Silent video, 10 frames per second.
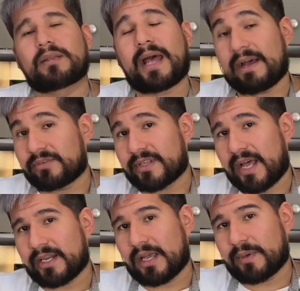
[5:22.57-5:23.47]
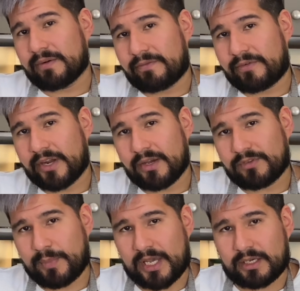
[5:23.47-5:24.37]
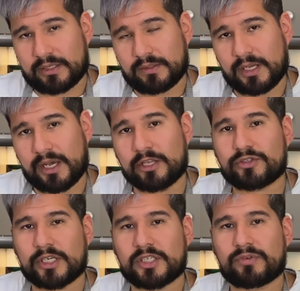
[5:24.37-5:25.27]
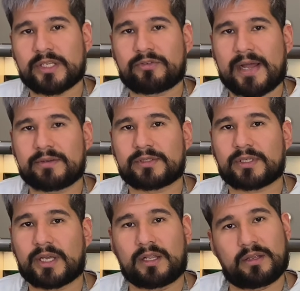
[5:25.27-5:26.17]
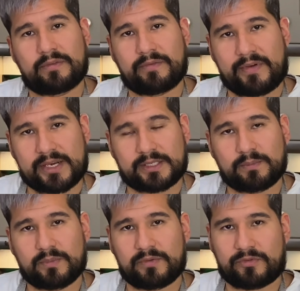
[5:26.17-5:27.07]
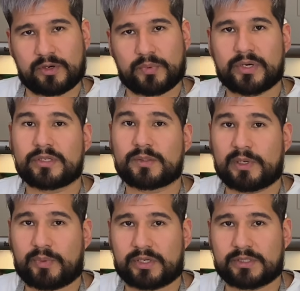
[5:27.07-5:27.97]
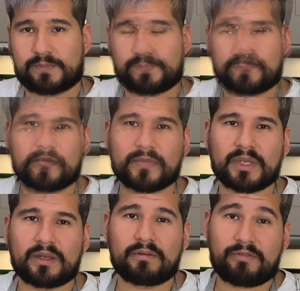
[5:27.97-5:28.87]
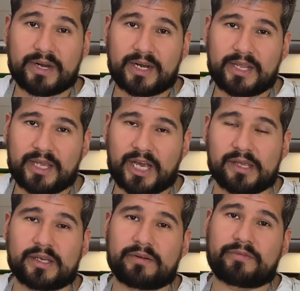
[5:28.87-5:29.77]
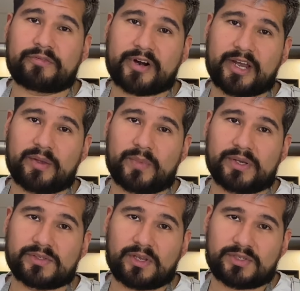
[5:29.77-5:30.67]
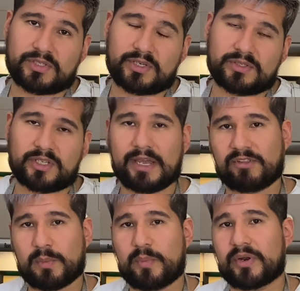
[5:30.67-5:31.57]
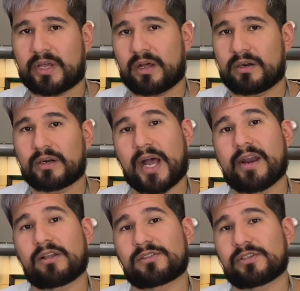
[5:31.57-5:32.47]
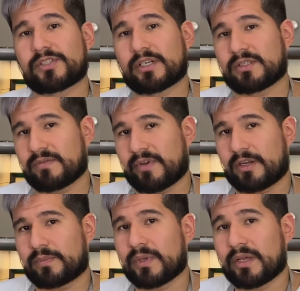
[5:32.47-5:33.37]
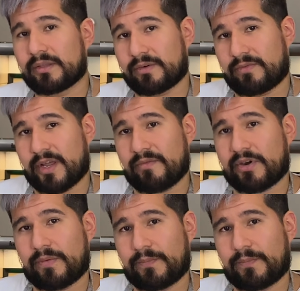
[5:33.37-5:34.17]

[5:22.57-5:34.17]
After that, I'm gonna fry up the bacon and try to render out a lot of the fat before I put it into my pot. Finally, I'm gonna fry my sausages to give them a bit of color and also start to develop their flavor.